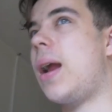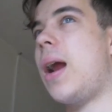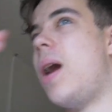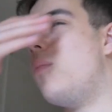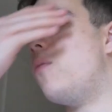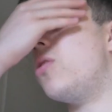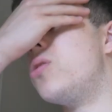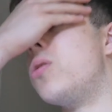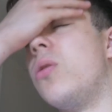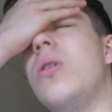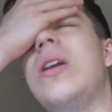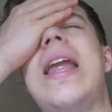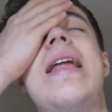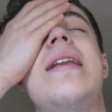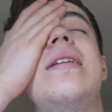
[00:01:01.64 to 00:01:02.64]
cameras or
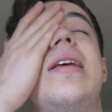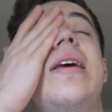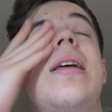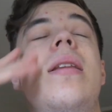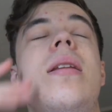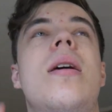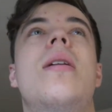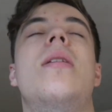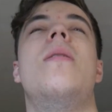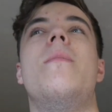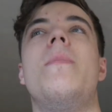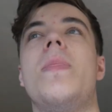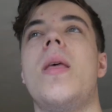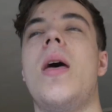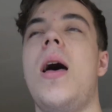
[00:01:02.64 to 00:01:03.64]
lending
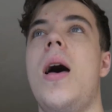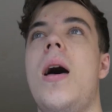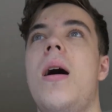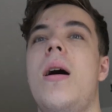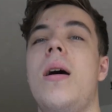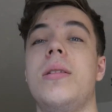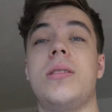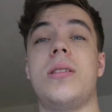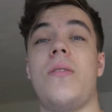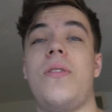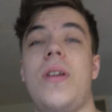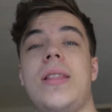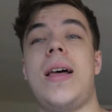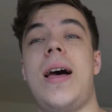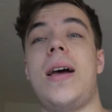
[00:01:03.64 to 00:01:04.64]
uh, and stuff
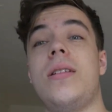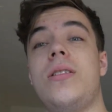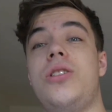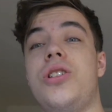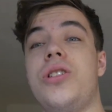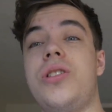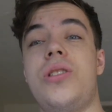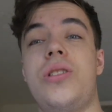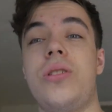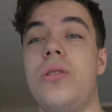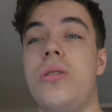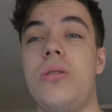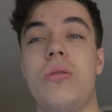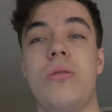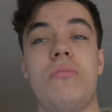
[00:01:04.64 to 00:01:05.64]
like that, just
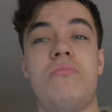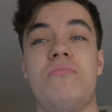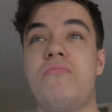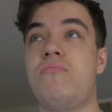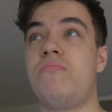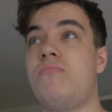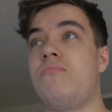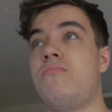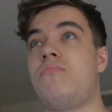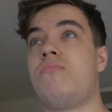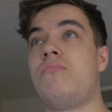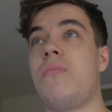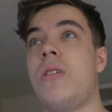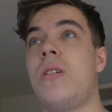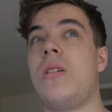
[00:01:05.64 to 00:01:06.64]
to
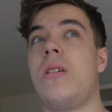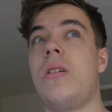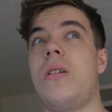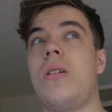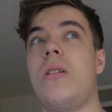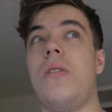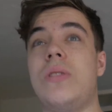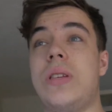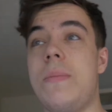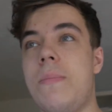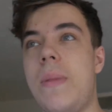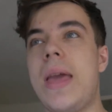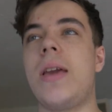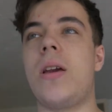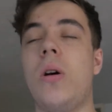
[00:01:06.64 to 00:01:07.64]
obviously
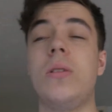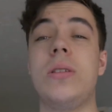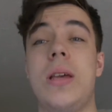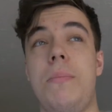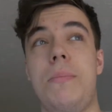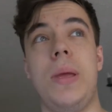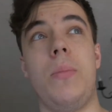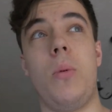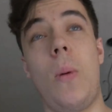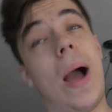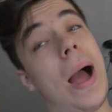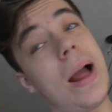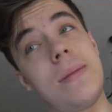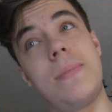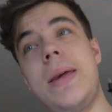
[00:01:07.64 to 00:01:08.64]
make content people
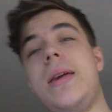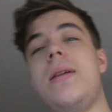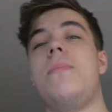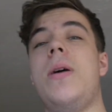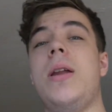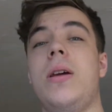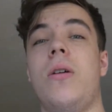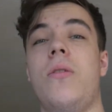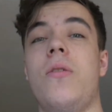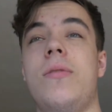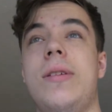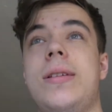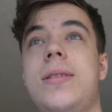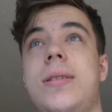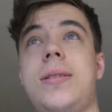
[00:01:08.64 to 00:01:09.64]
and making money off of
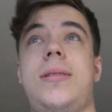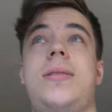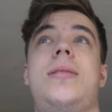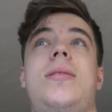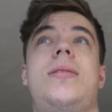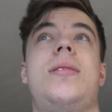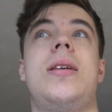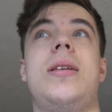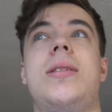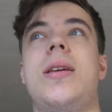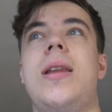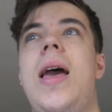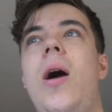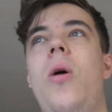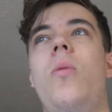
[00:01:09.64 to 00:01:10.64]
it. So it's, it's
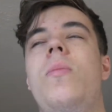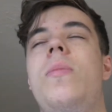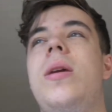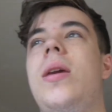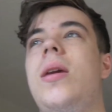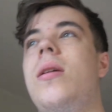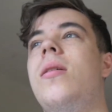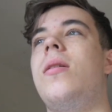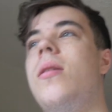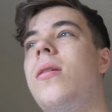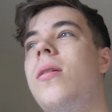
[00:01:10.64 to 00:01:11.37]
going to help me